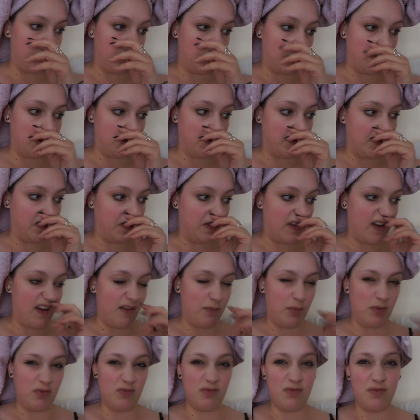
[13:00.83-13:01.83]
because
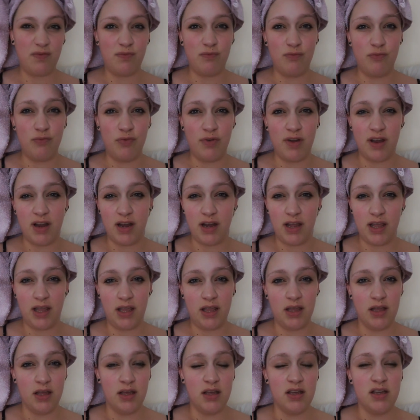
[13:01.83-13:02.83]
I've been
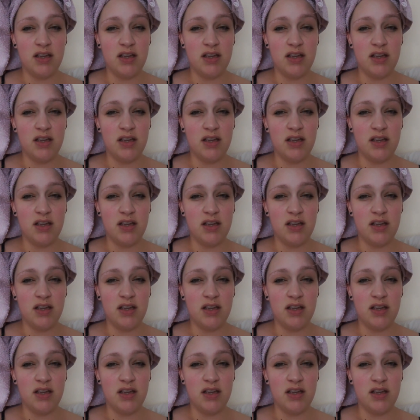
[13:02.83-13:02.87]
really,